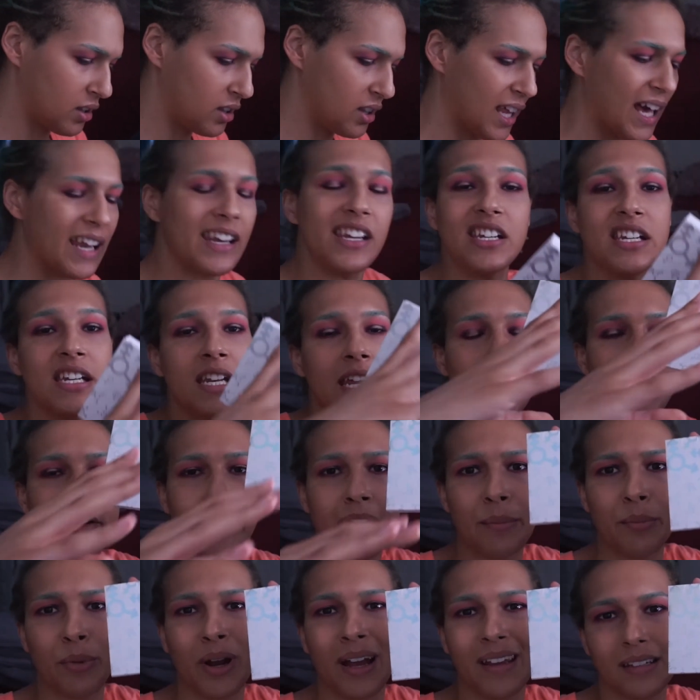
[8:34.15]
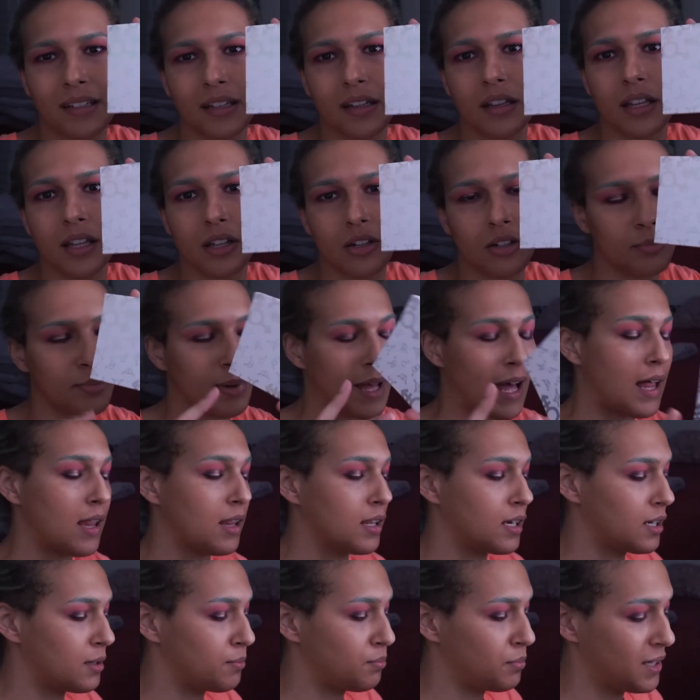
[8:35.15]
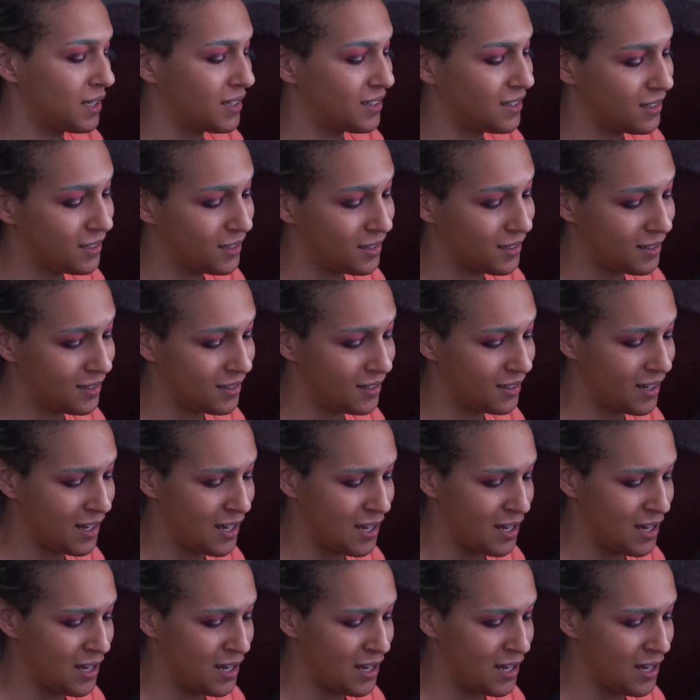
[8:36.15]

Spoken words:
Legendary Pressed Glitter palette because